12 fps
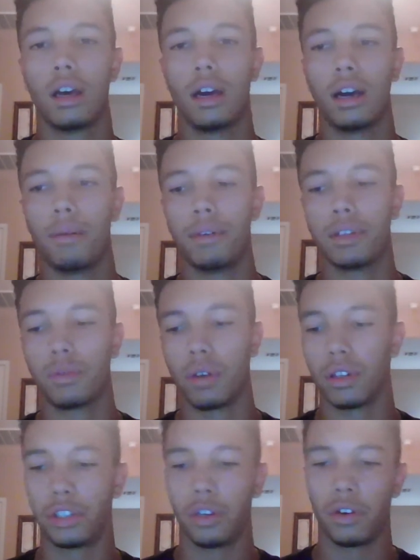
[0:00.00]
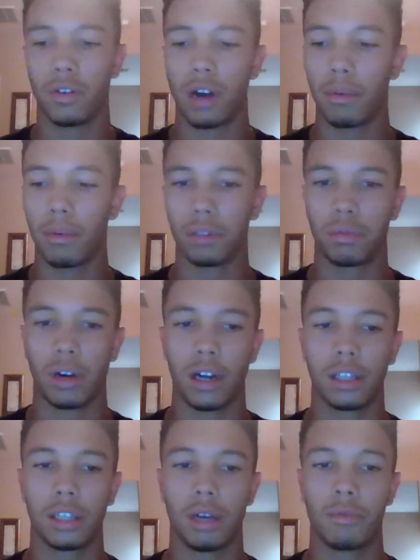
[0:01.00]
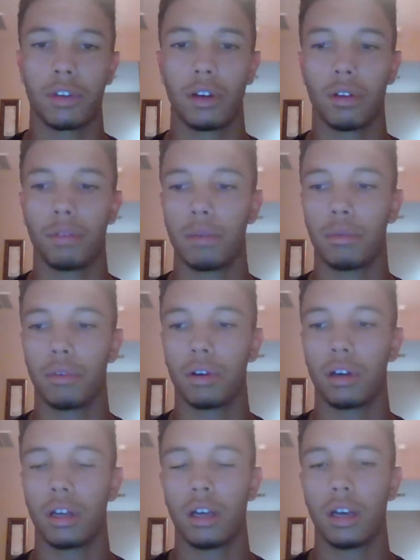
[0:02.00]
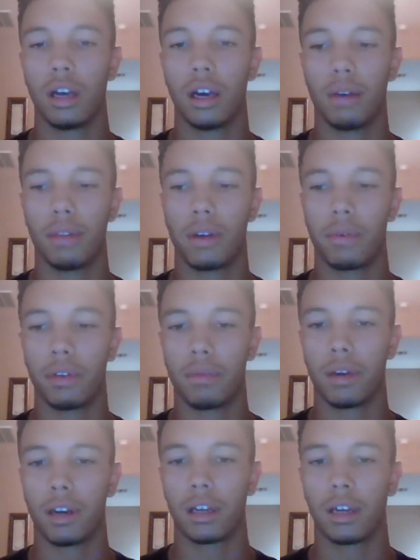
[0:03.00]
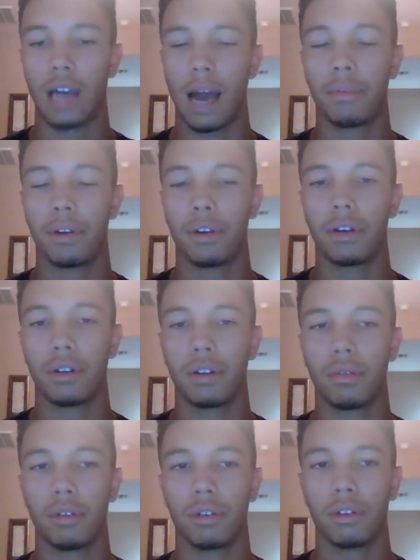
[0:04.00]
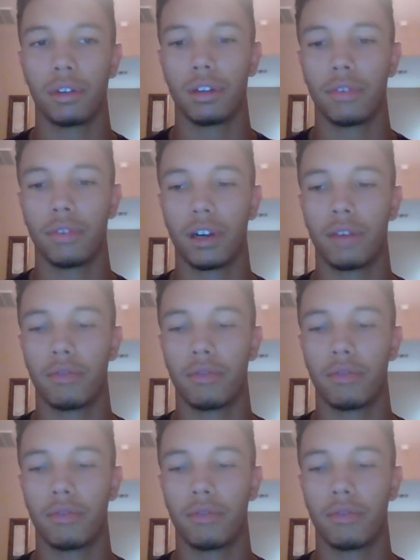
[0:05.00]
um, as well as Joey Roberts, Brian Stumpf, you know, the people um, that really made it happen were, you know, very